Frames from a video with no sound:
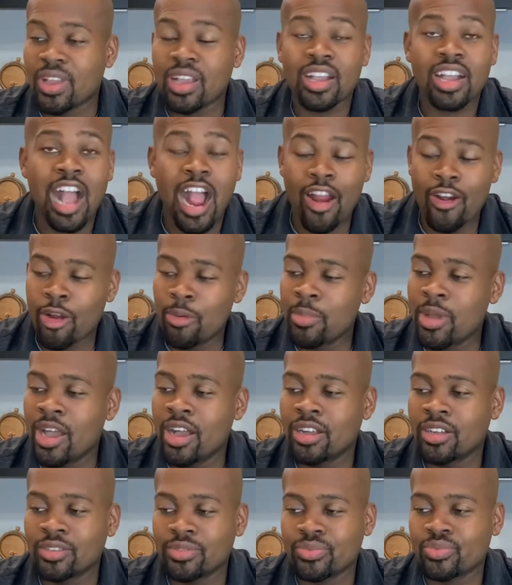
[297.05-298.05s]

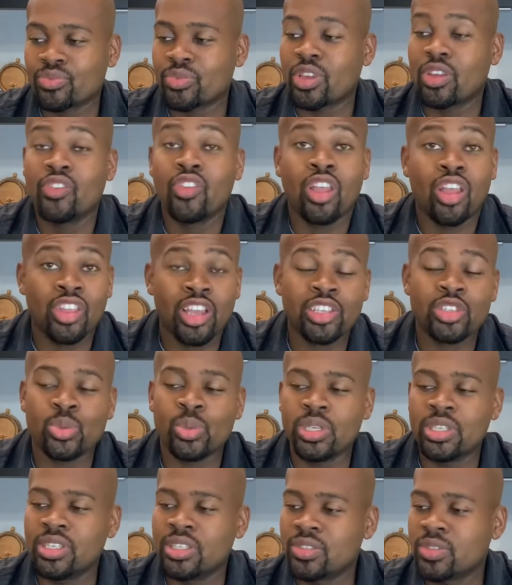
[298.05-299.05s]
Caramel, another
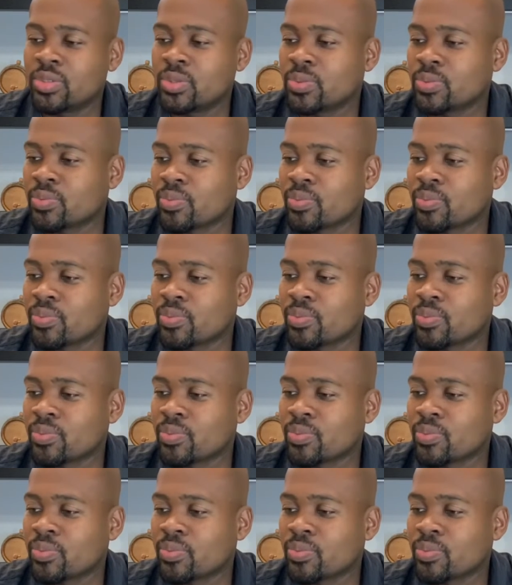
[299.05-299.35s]
sweetness.